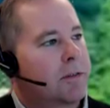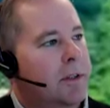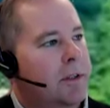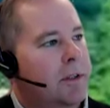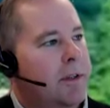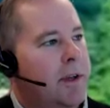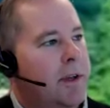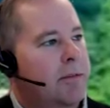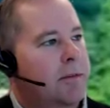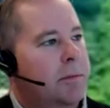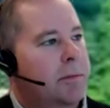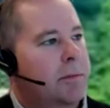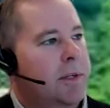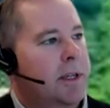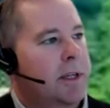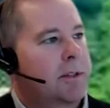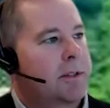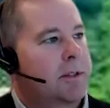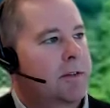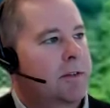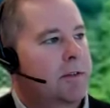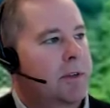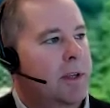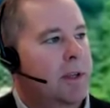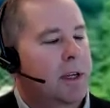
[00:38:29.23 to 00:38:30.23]
let's have them take
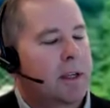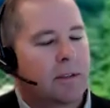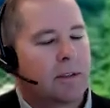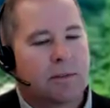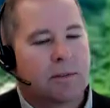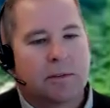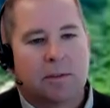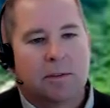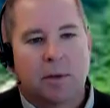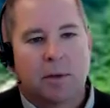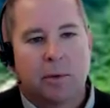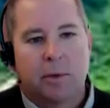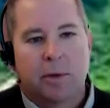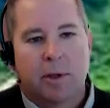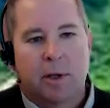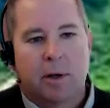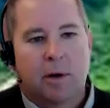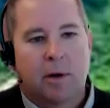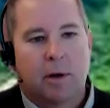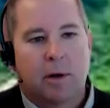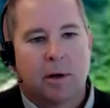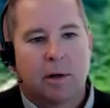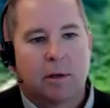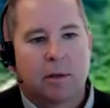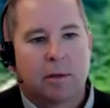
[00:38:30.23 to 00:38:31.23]
this test and see where they
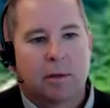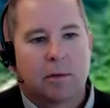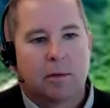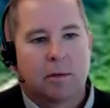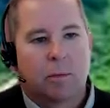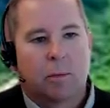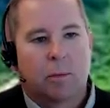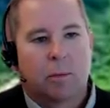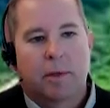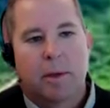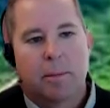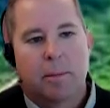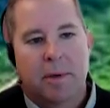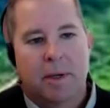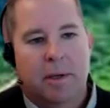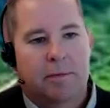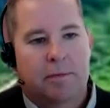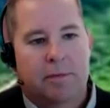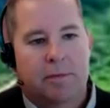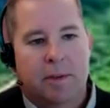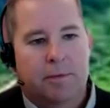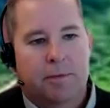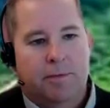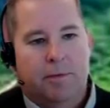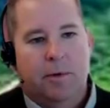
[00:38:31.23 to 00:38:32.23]
are. Would they be a
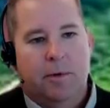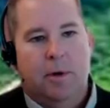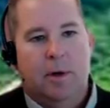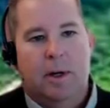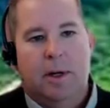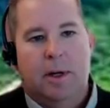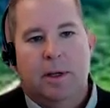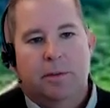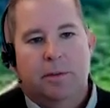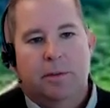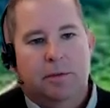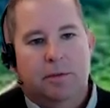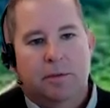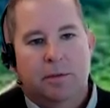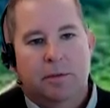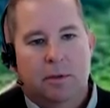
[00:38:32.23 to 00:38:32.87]
fit for us?